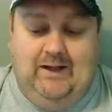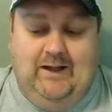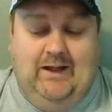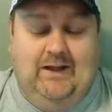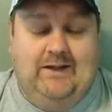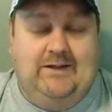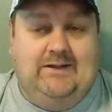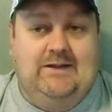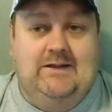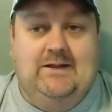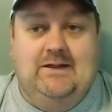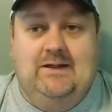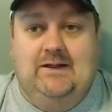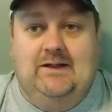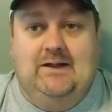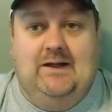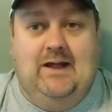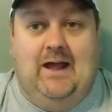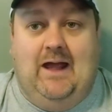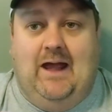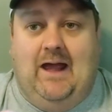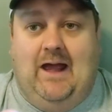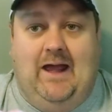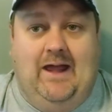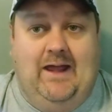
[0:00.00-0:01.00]
Again,
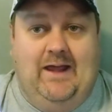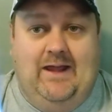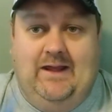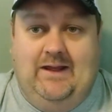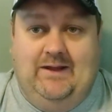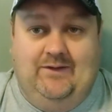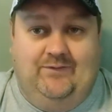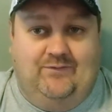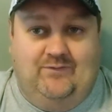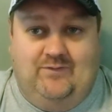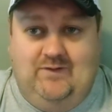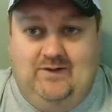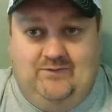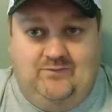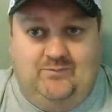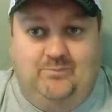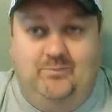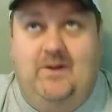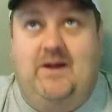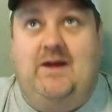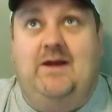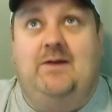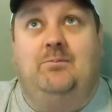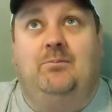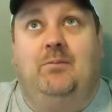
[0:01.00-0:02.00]
it's
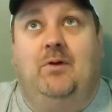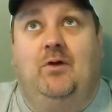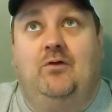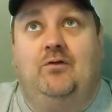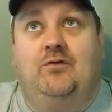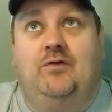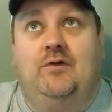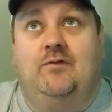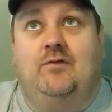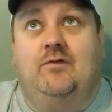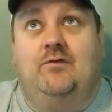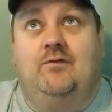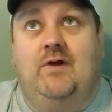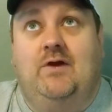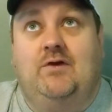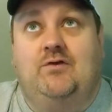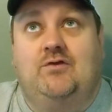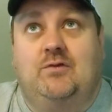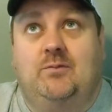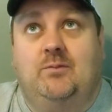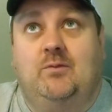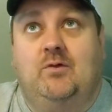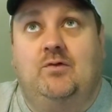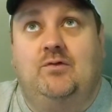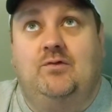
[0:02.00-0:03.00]
made mostly for
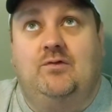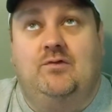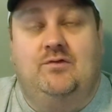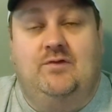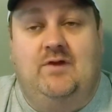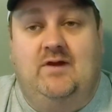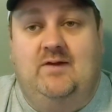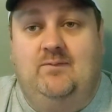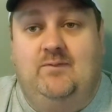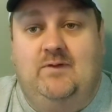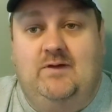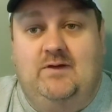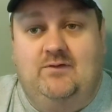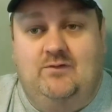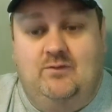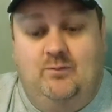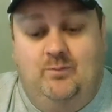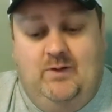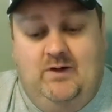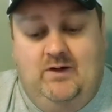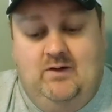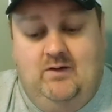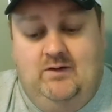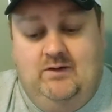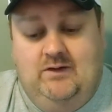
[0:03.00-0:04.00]
vegetables, same thing as a
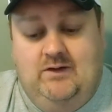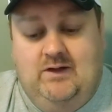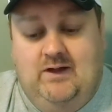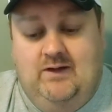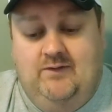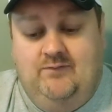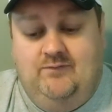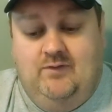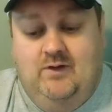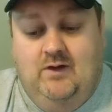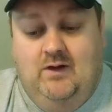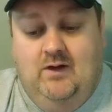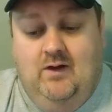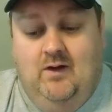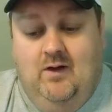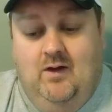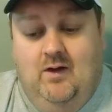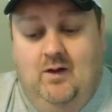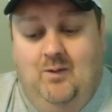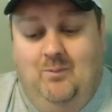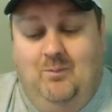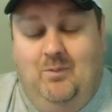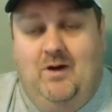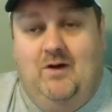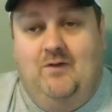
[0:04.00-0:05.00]
paring knife,
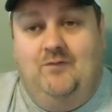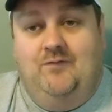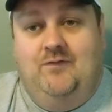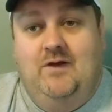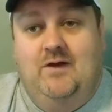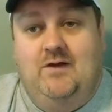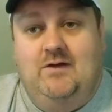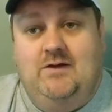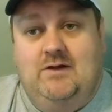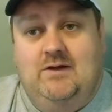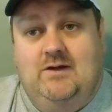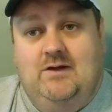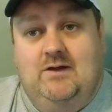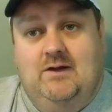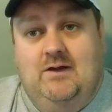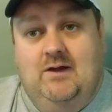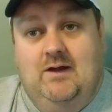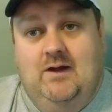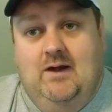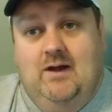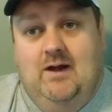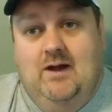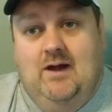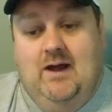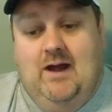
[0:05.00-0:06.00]
but I'll tell you,
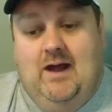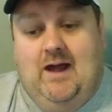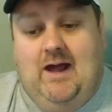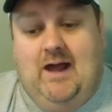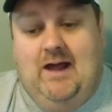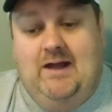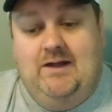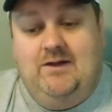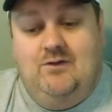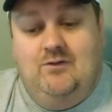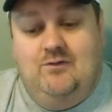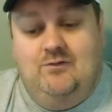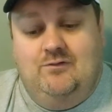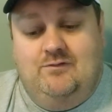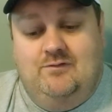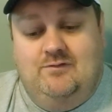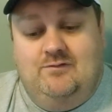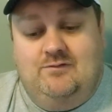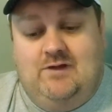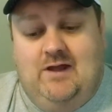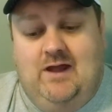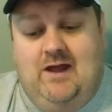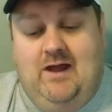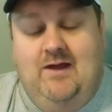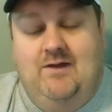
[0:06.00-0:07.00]
I use
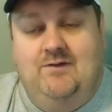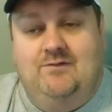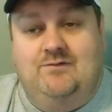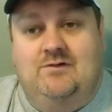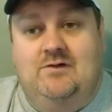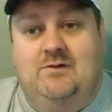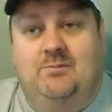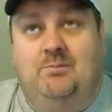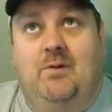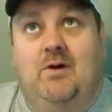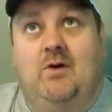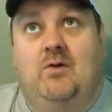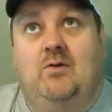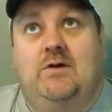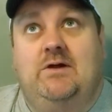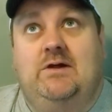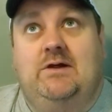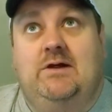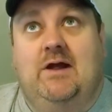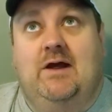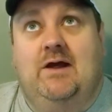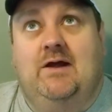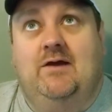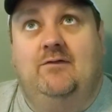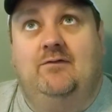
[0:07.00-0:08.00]
this guy as a deboning
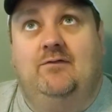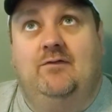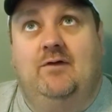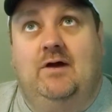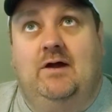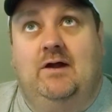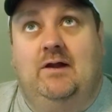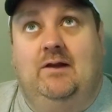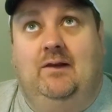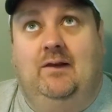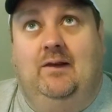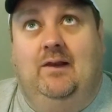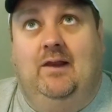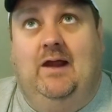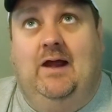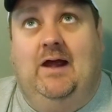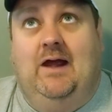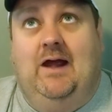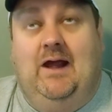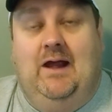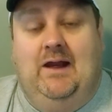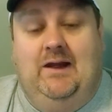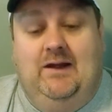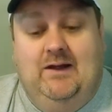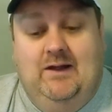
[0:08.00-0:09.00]
knife a
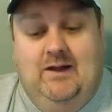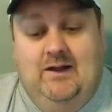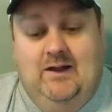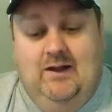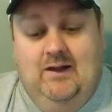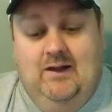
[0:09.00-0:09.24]
lot.